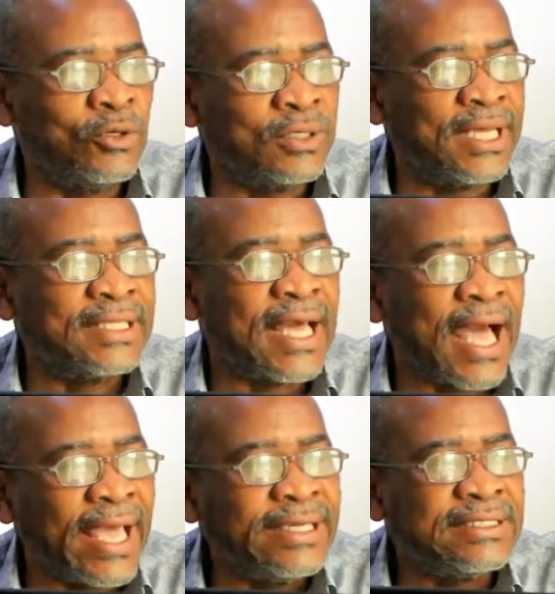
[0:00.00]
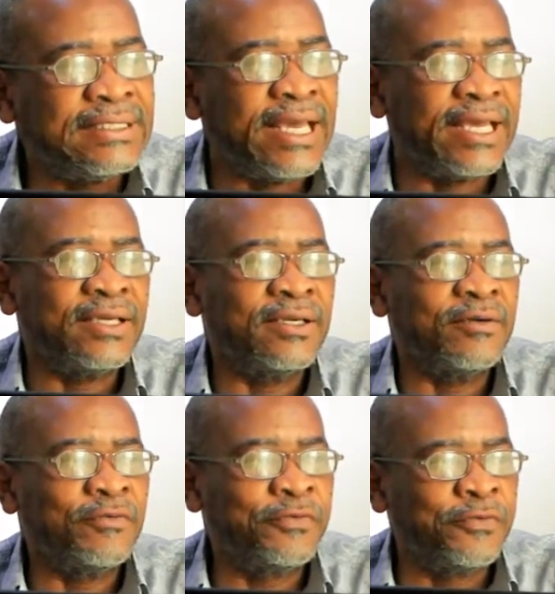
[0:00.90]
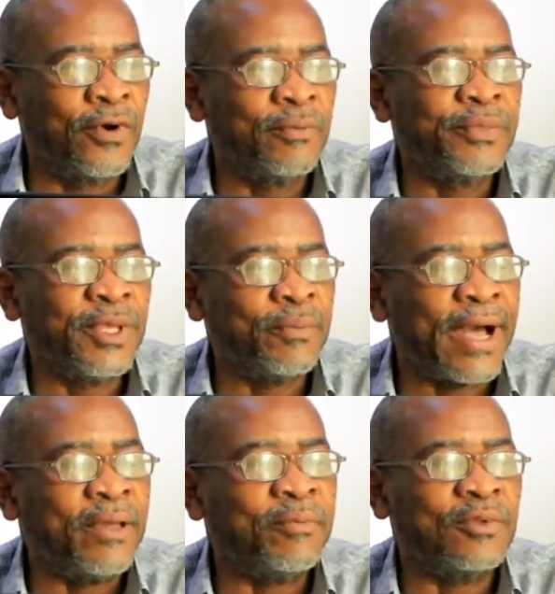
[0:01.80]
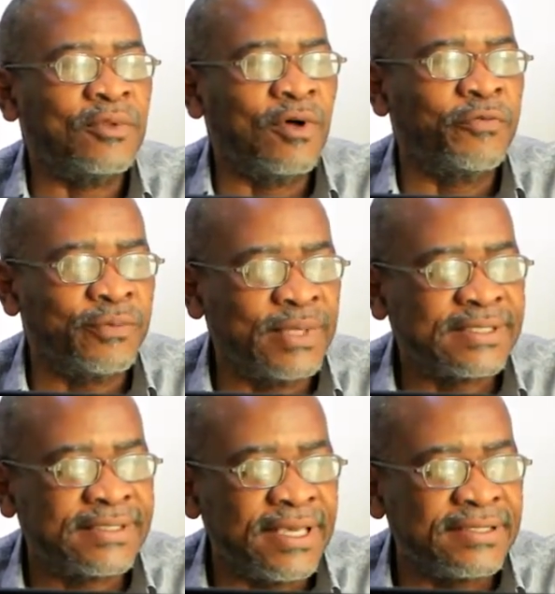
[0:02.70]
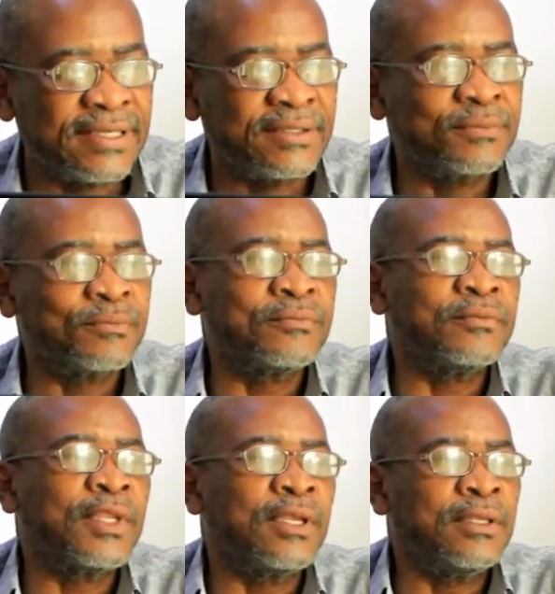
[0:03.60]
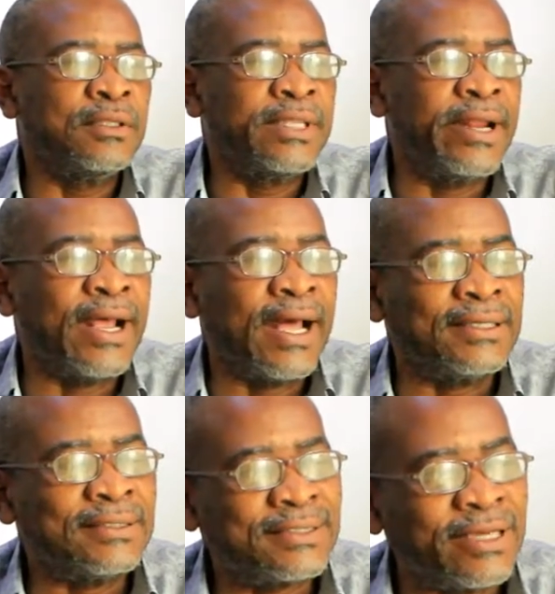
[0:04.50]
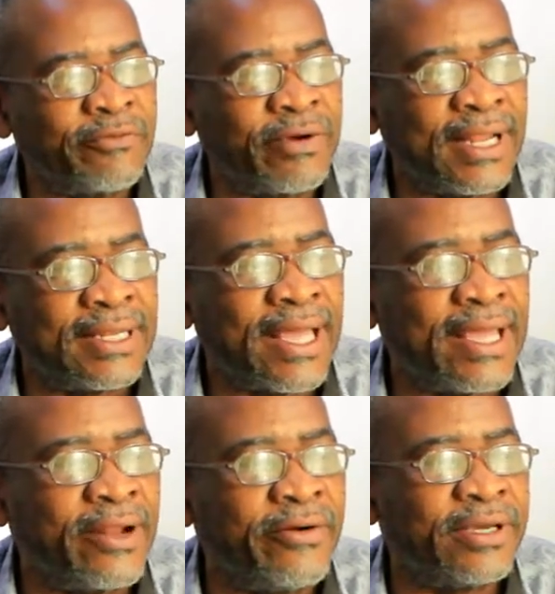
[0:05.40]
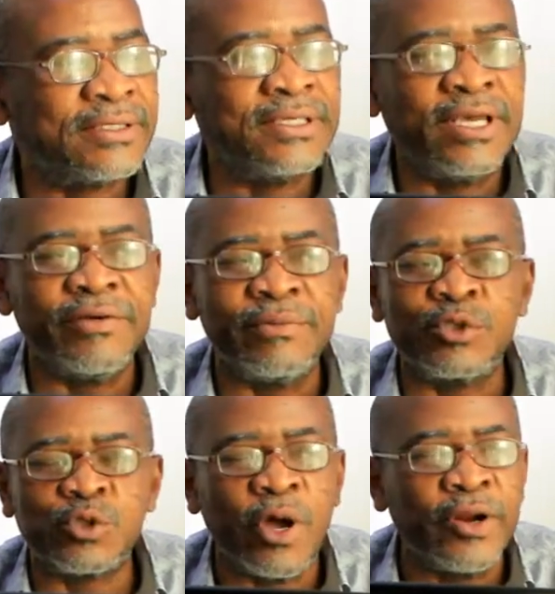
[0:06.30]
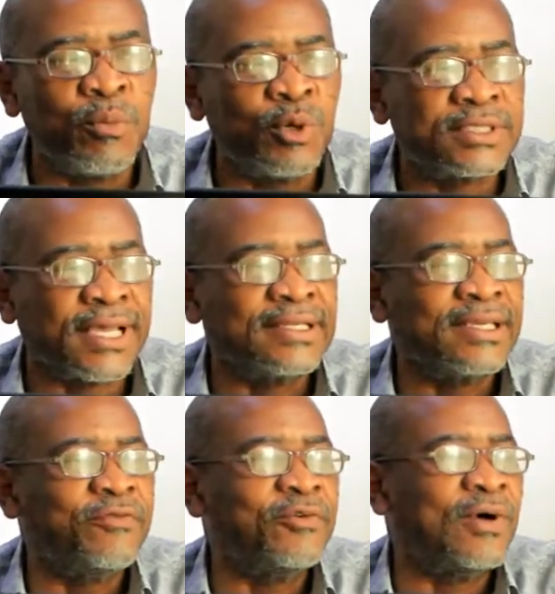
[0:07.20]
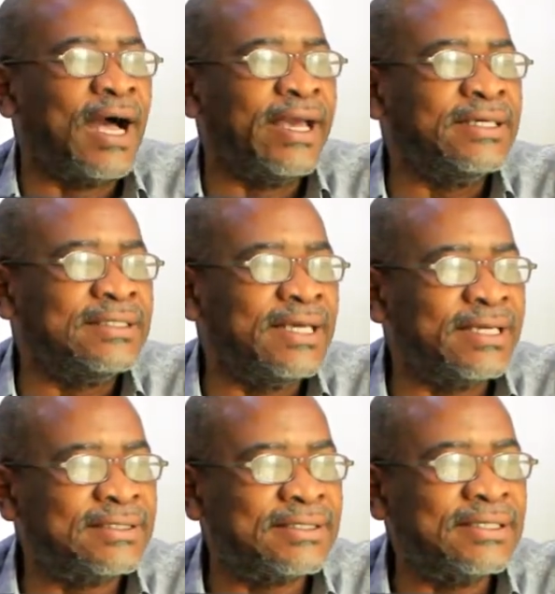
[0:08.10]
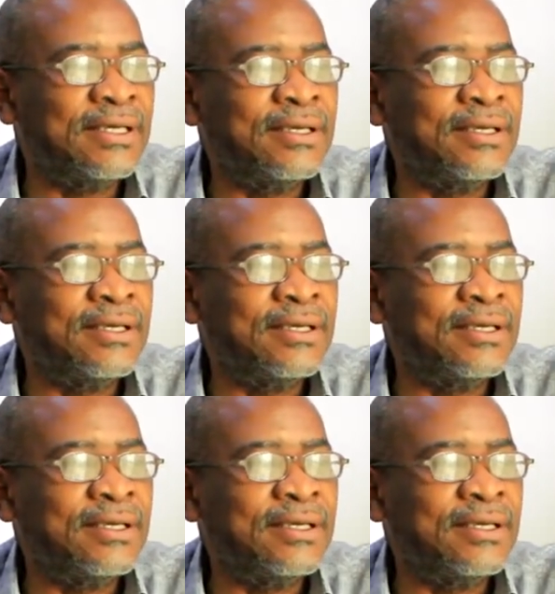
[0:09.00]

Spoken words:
you get the idea from the Bible or from the season. There are several other areas. Even storybooks can give you ideas.